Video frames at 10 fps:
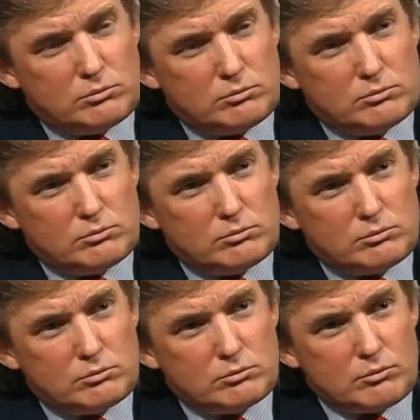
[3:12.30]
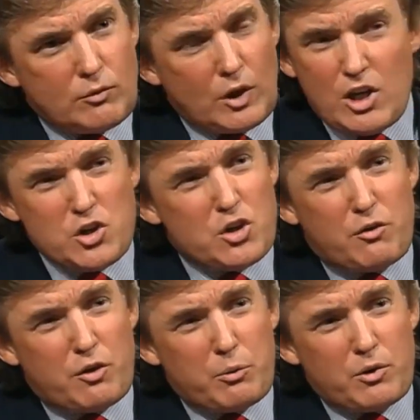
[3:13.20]
in a sense, is good for business, so
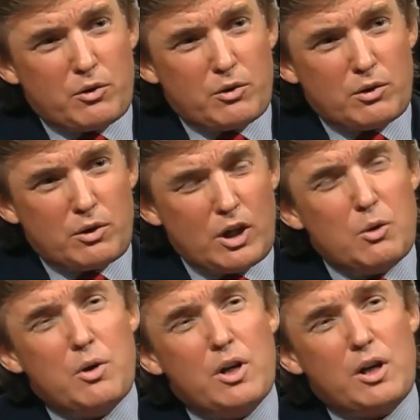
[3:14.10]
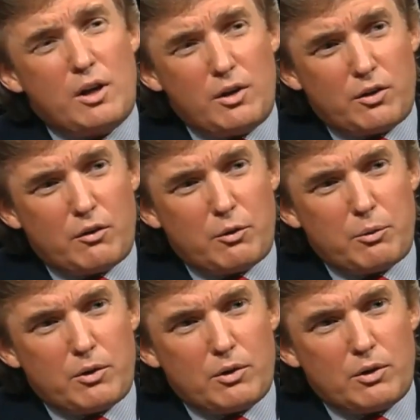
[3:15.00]
therefore you're promoting that image. You
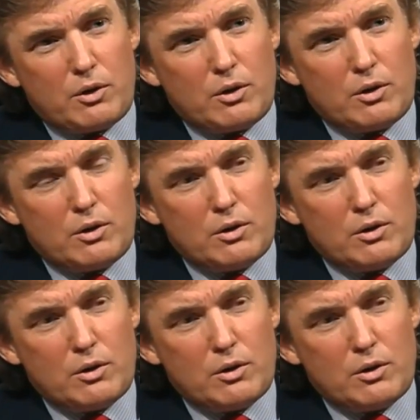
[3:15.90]
want people to